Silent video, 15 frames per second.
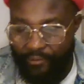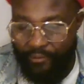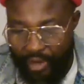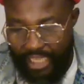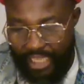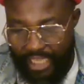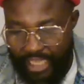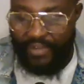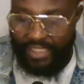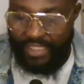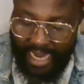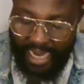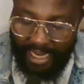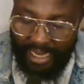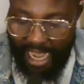years if he's
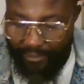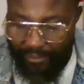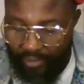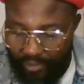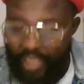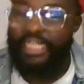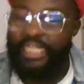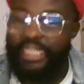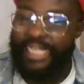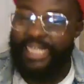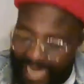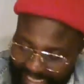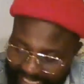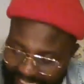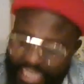still alive. The next,